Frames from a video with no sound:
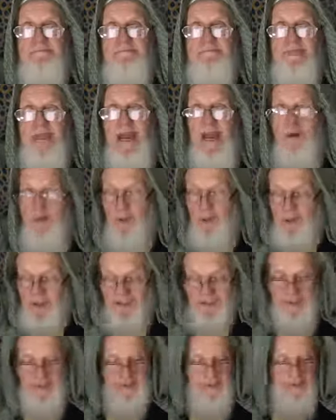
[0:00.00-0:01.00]

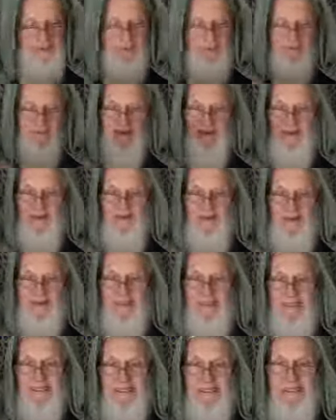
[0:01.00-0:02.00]
Arrogance. And
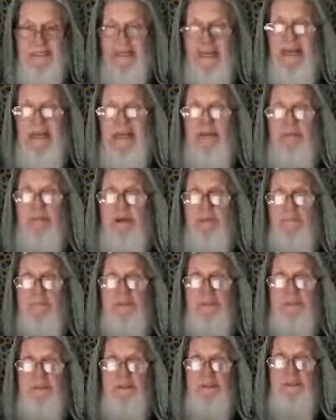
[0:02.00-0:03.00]
that's exactly what I'm
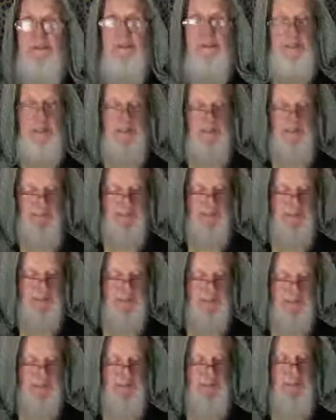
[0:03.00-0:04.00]
telling you.
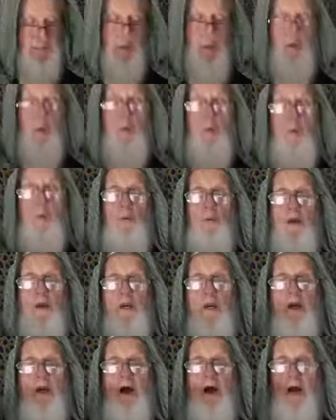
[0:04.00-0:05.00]
Because
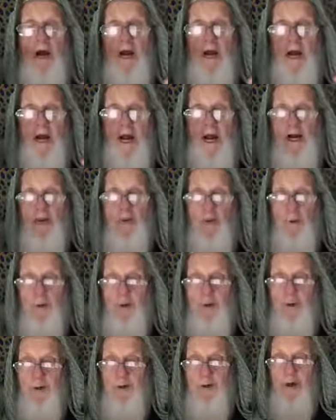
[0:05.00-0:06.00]
when God
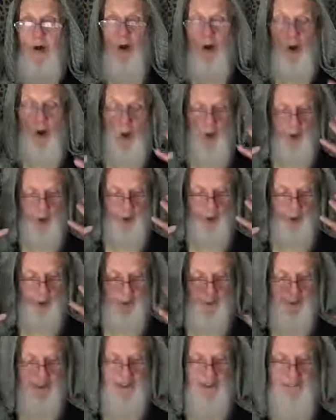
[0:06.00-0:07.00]
ordered
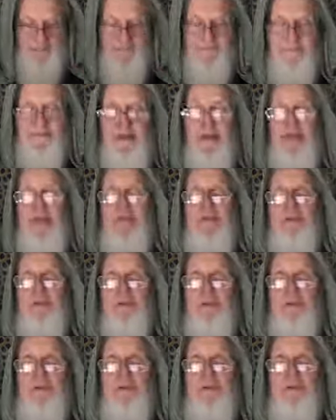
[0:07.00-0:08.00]
all of the
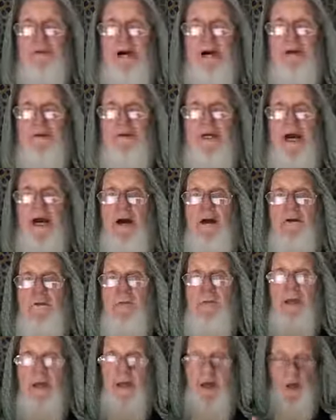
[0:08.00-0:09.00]
angels to bow
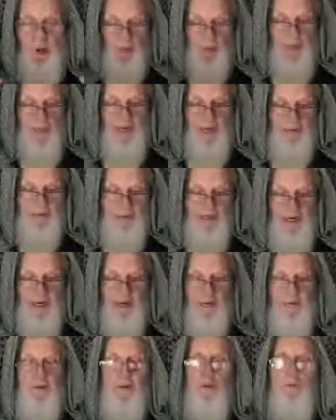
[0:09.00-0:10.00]
down, they all bowed
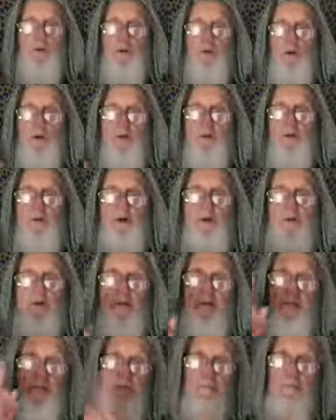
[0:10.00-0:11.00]
down. The only one who
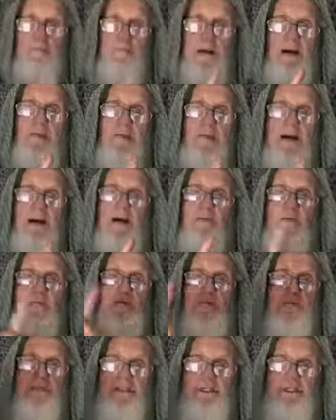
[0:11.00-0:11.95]
didn't bow down was the